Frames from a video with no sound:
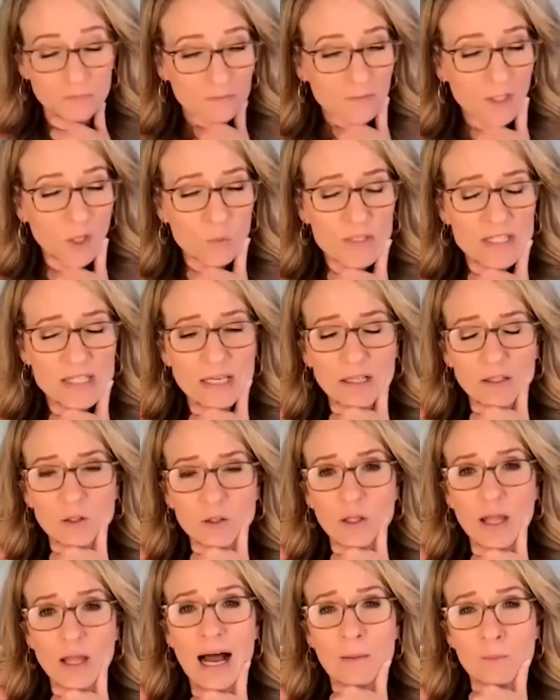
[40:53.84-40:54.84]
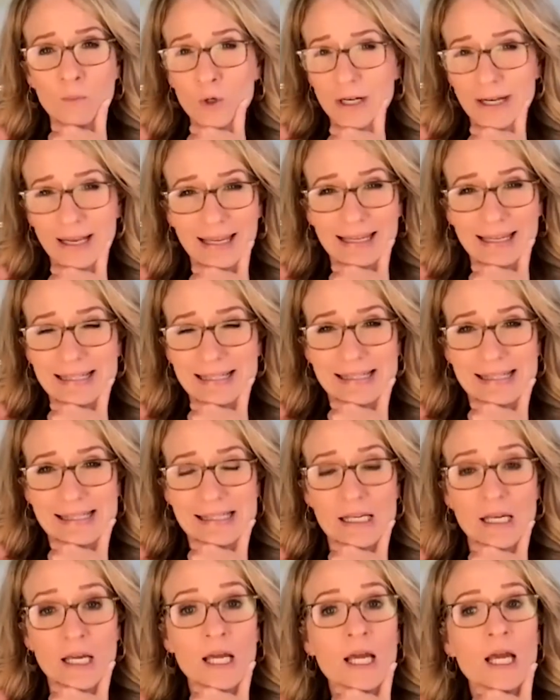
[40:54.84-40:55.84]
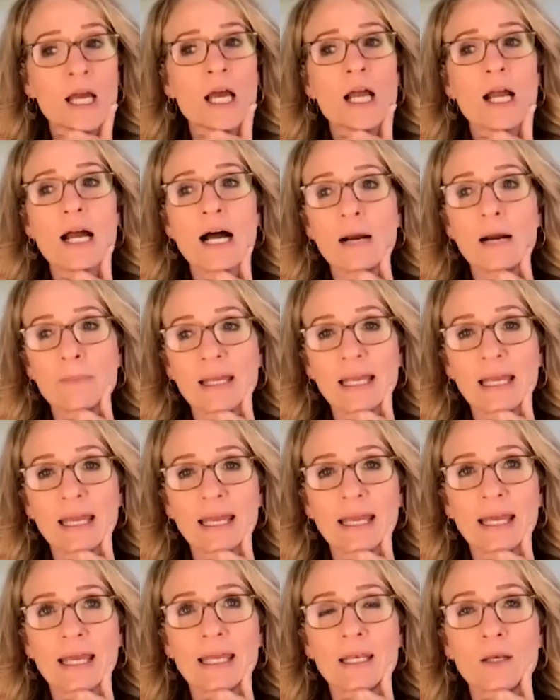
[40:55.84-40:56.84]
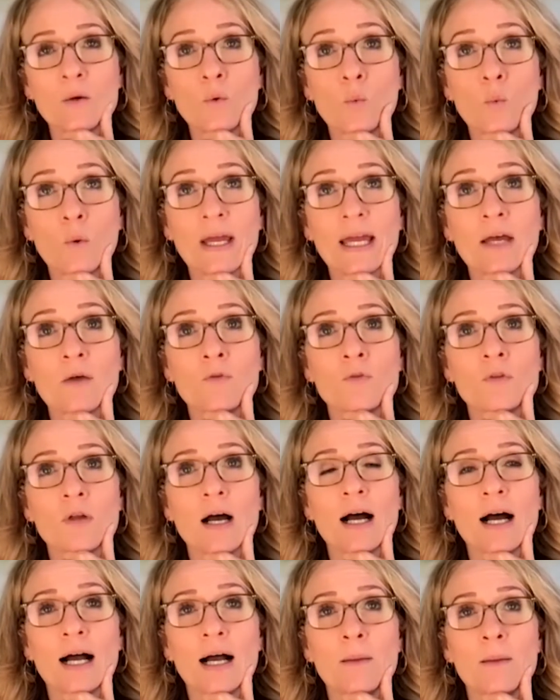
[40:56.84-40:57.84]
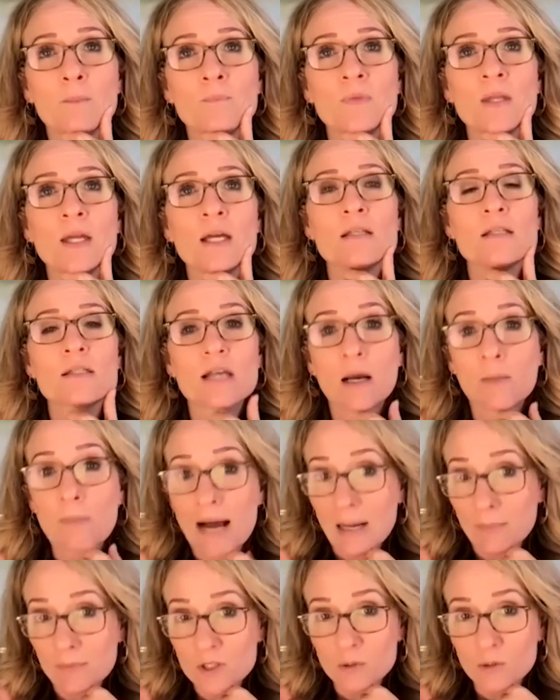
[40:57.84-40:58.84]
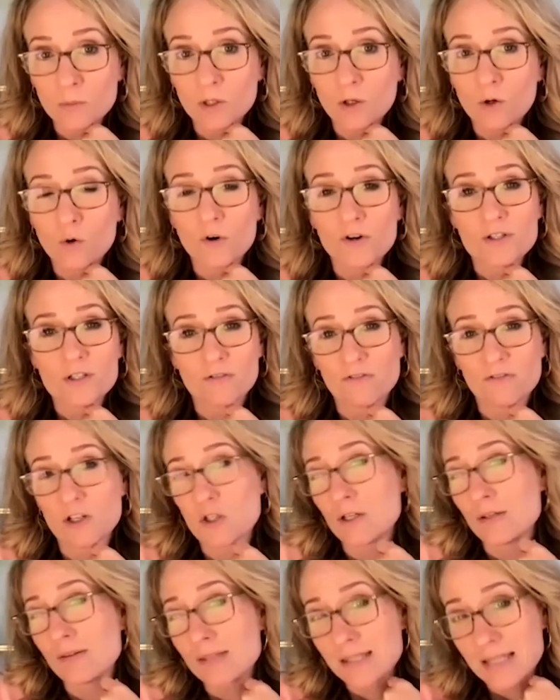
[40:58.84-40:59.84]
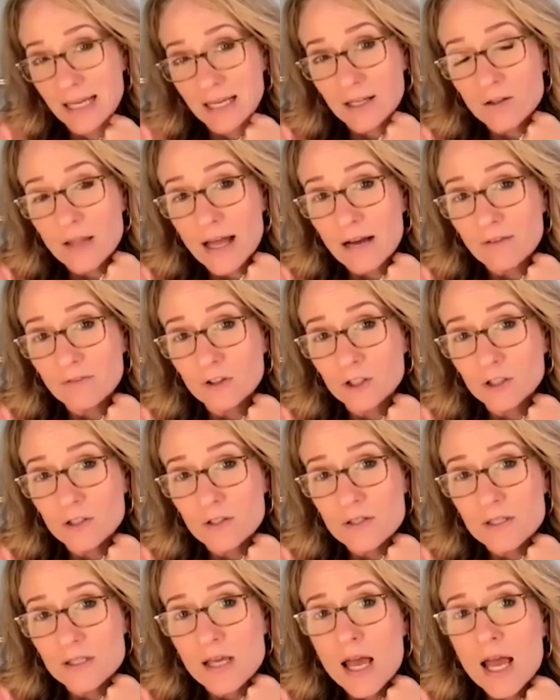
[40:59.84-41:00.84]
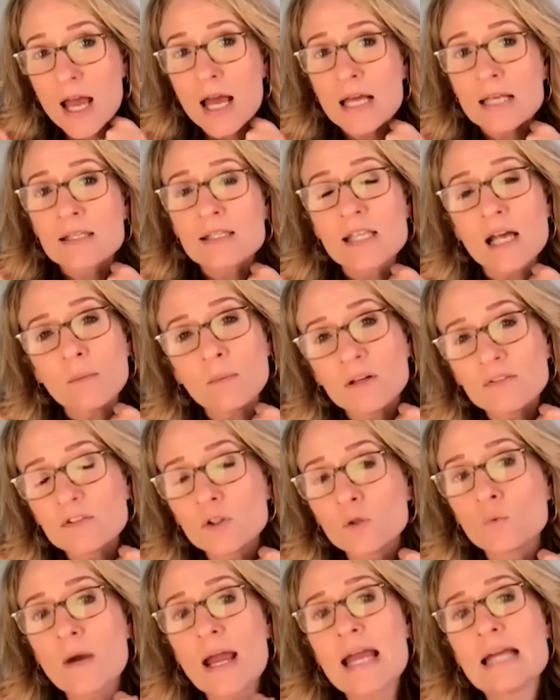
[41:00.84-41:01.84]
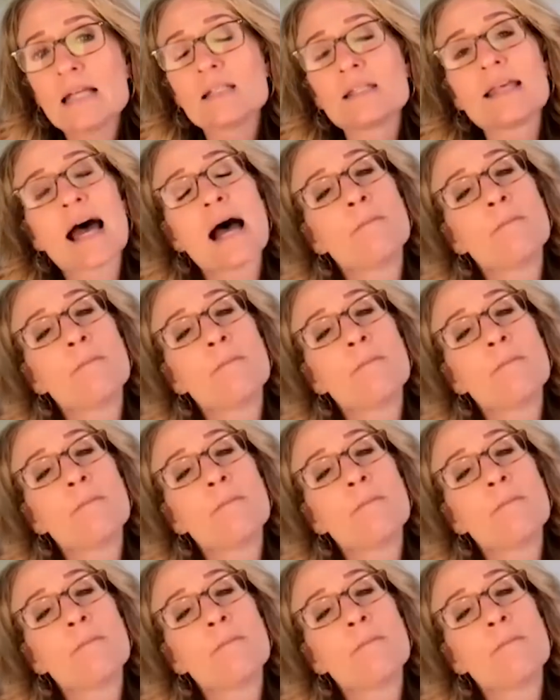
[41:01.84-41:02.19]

We're seeing a lot more kids coming in with suboptimal or deficient zinc levels. Mm-hmm. Some of the ways that